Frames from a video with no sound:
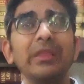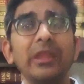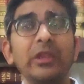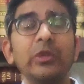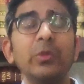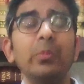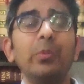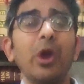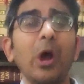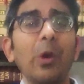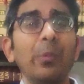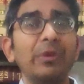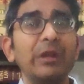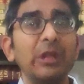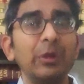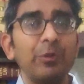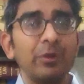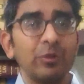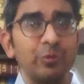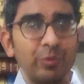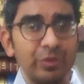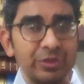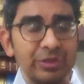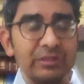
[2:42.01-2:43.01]
that the property
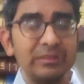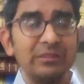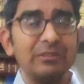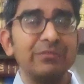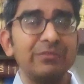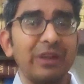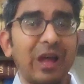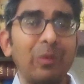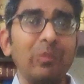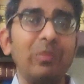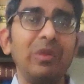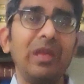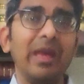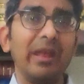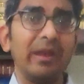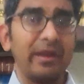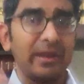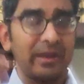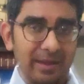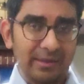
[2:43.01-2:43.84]
was within the family and